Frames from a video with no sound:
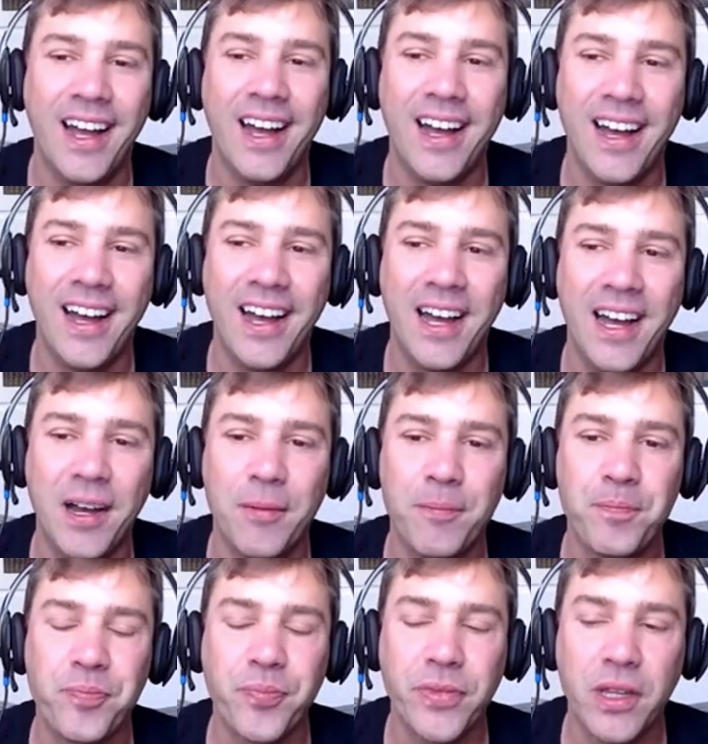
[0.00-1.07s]

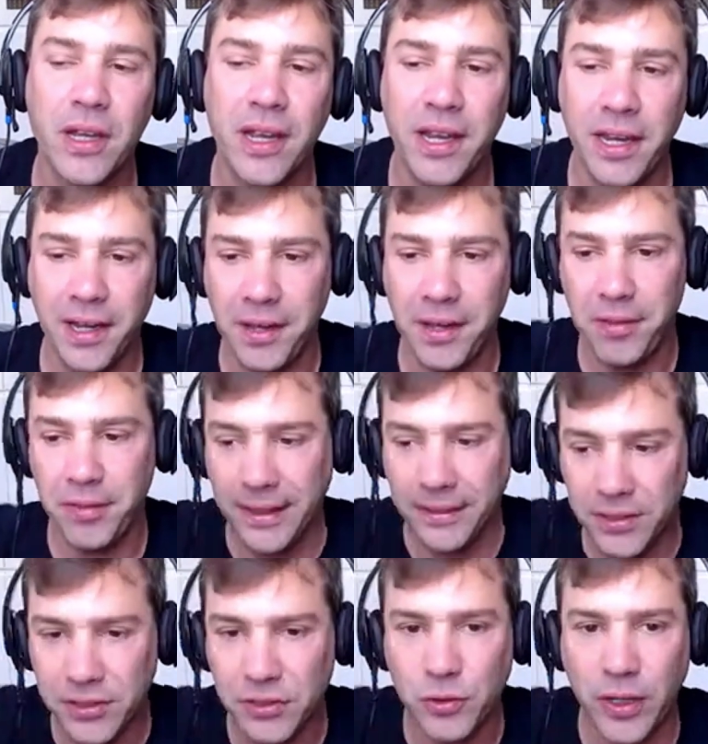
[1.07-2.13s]
Um, and that
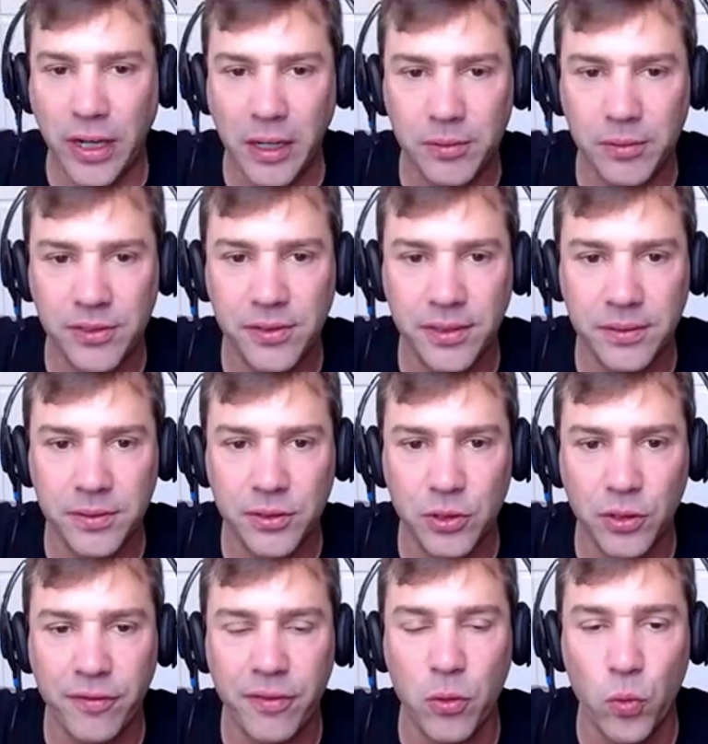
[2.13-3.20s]
describes the sort
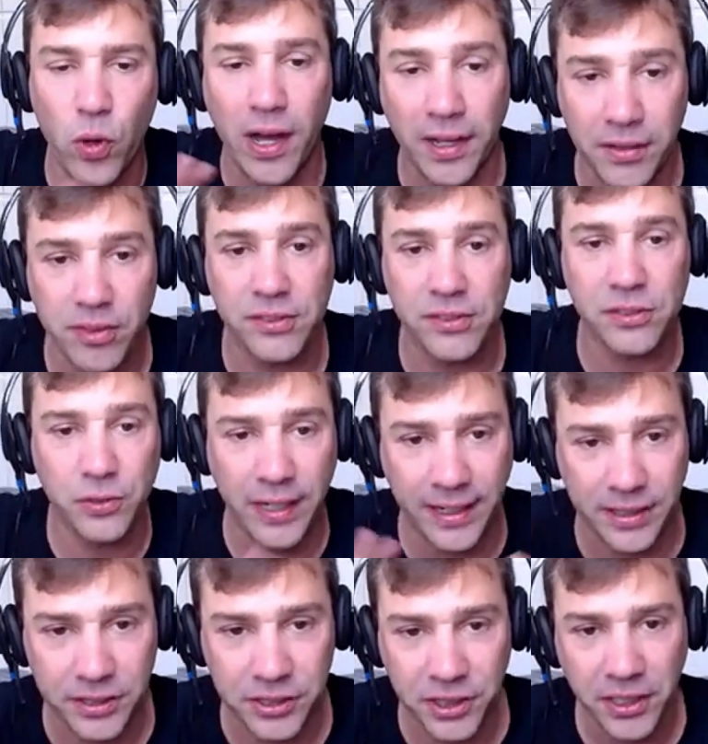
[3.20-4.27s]
of the why, the
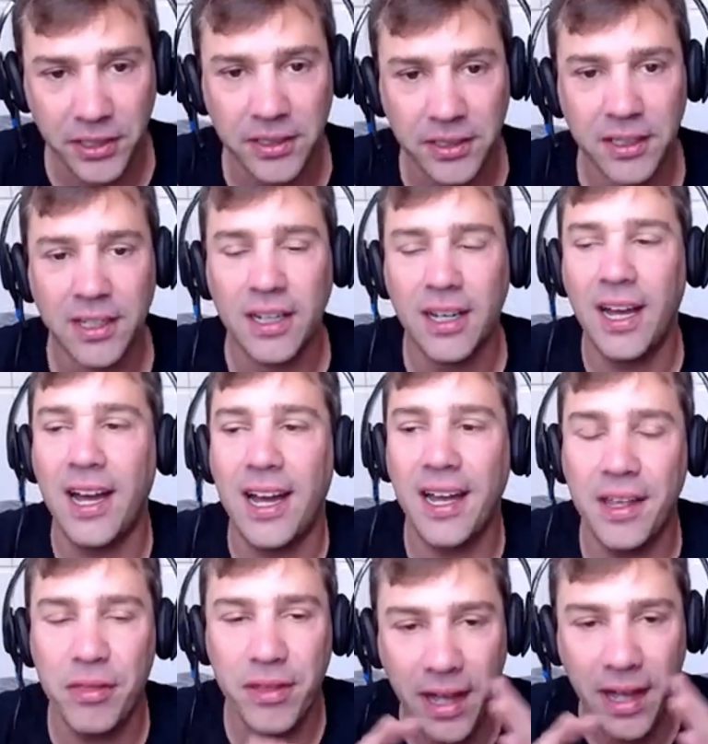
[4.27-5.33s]
strategy, uh,
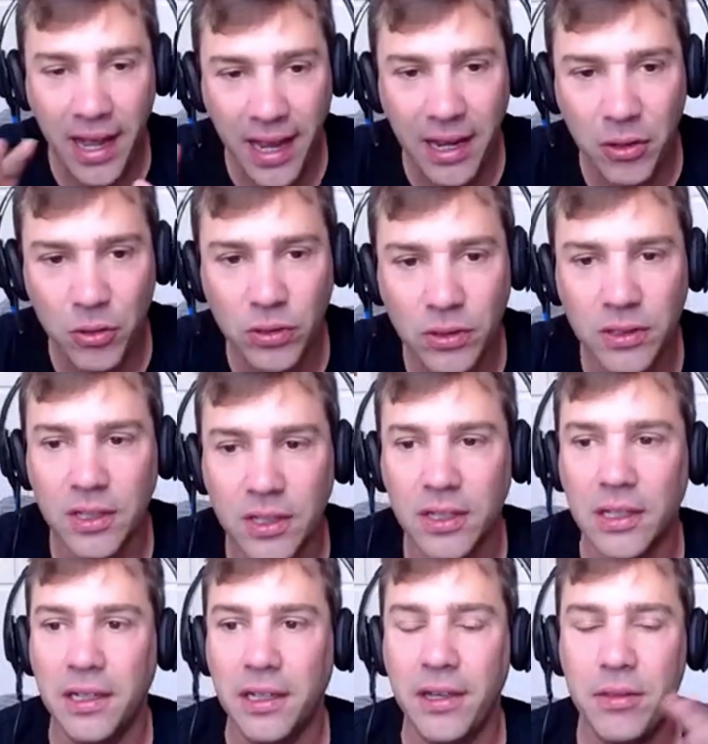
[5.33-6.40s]
and the how.
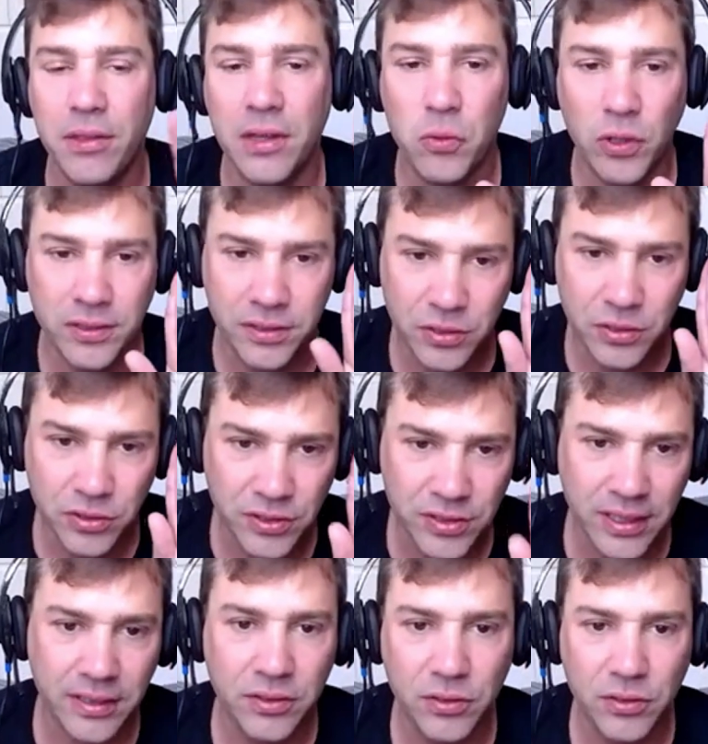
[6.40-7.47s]
And then once you
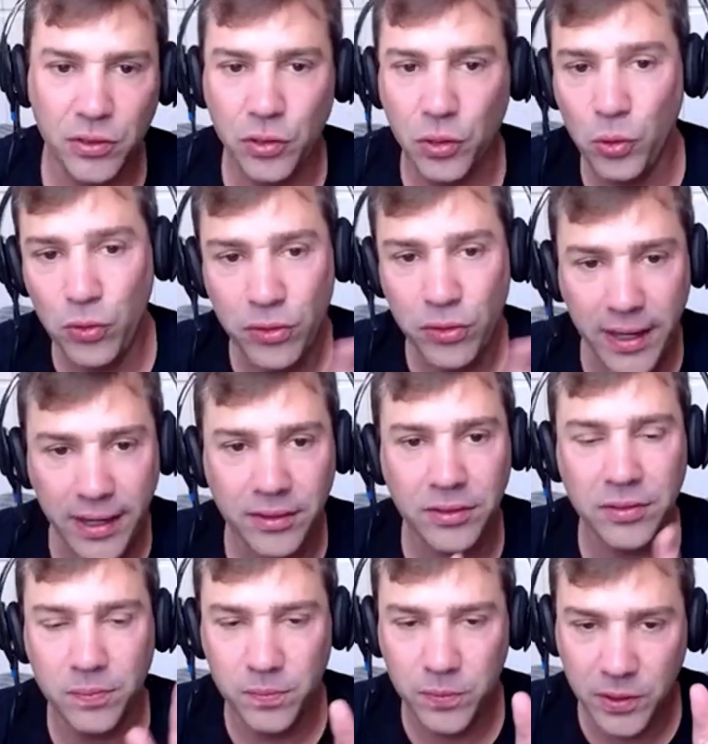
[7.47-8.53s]
set to
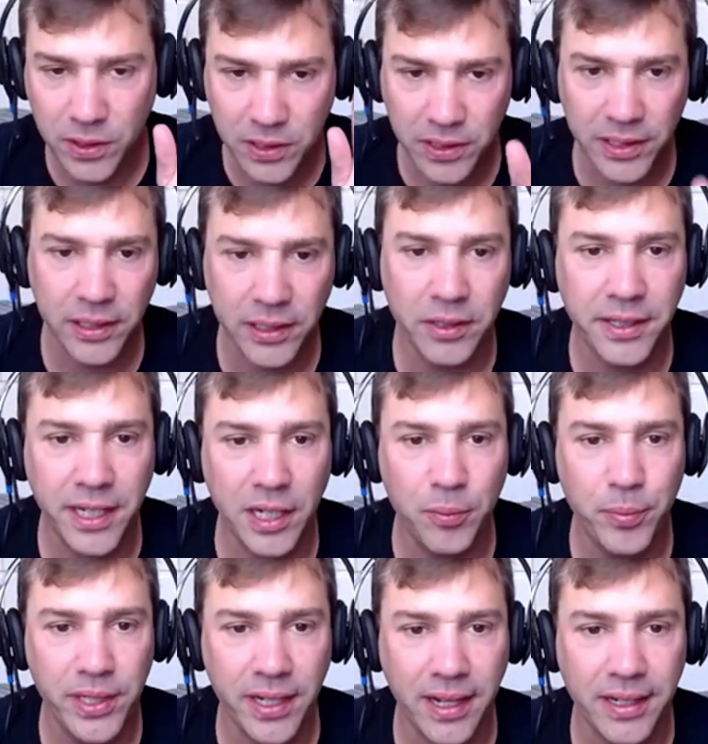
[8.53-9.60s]
that clear K
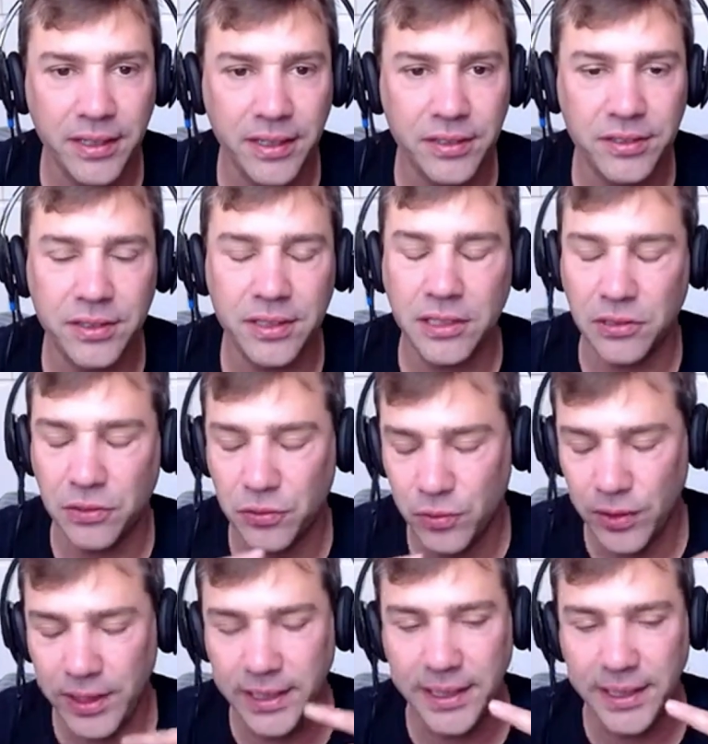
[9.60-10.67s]
P Is, it
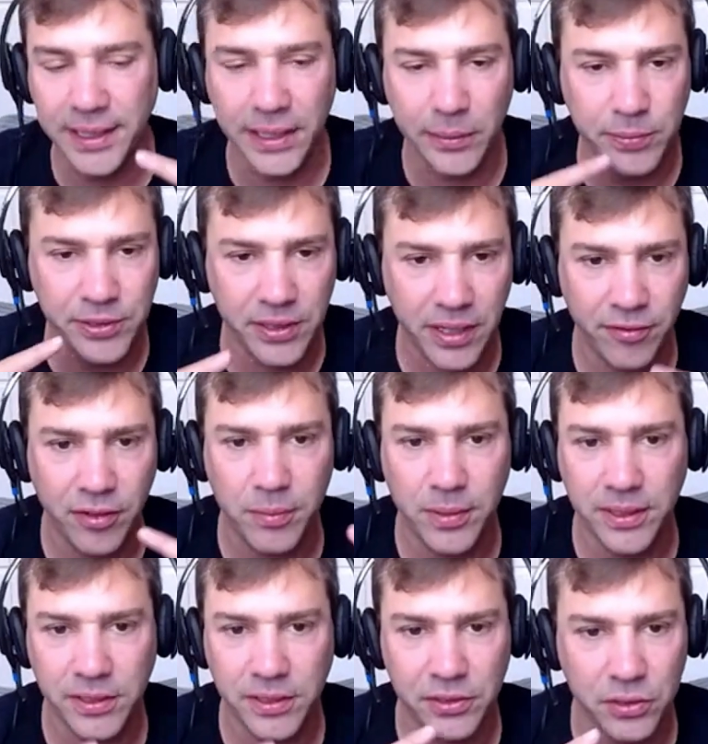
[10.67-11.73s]
really helps
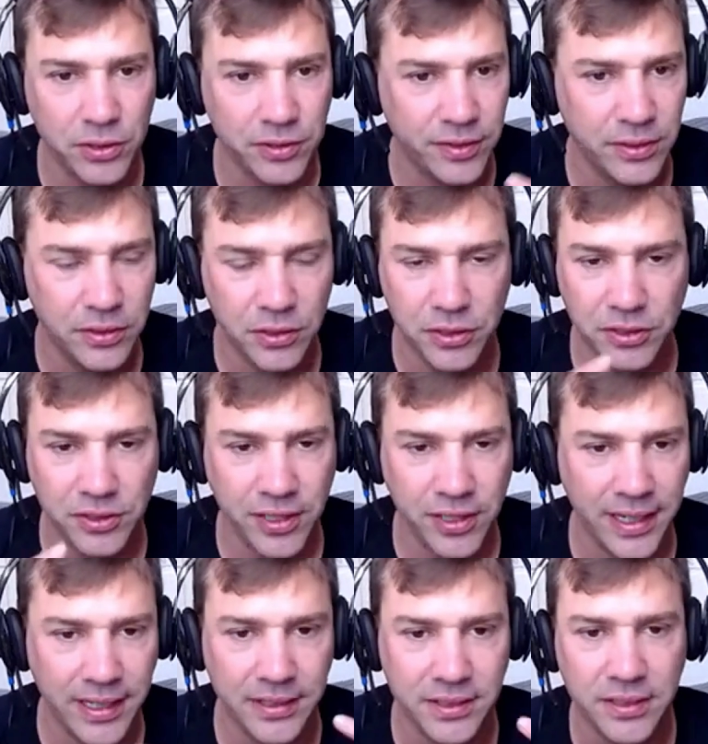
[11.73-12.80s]
everybody sort of
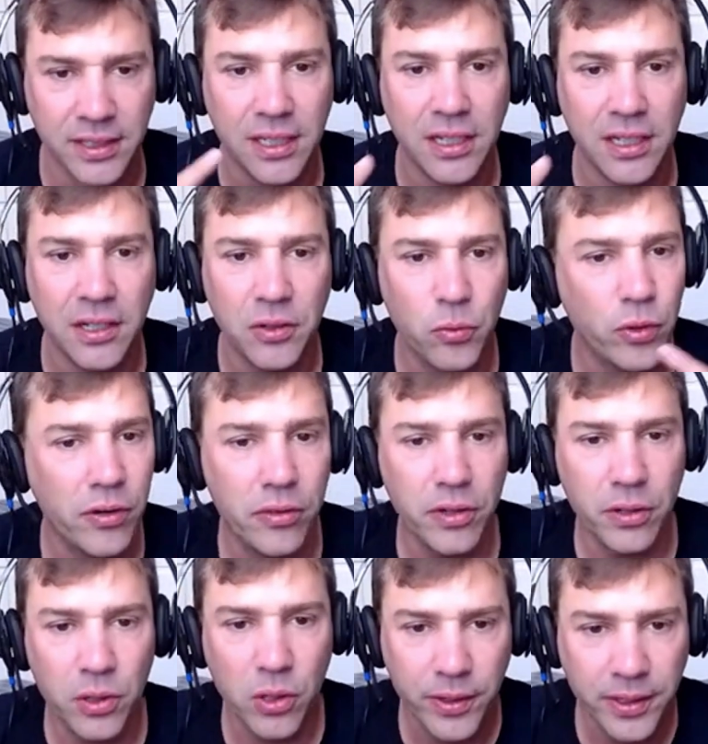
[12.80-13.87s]
understand where they're
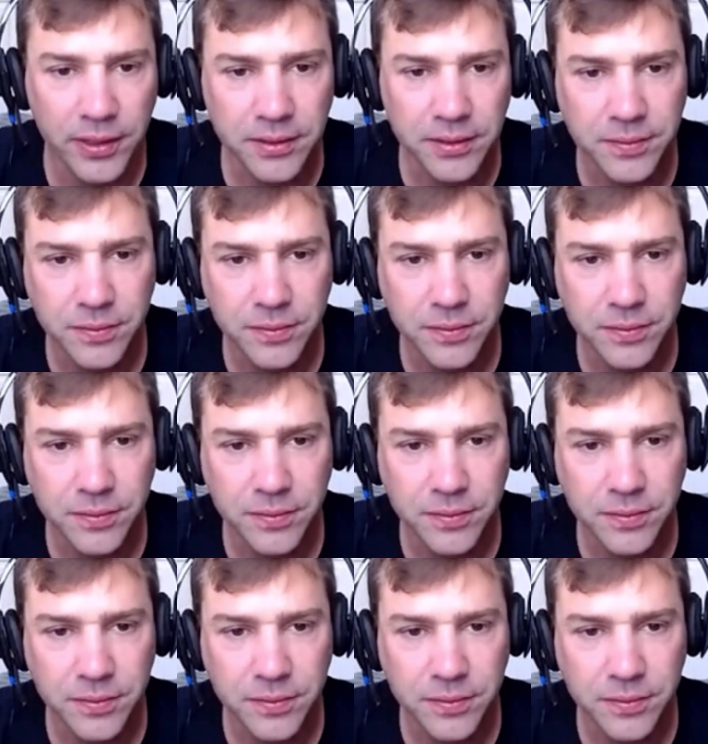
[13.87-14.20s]
going.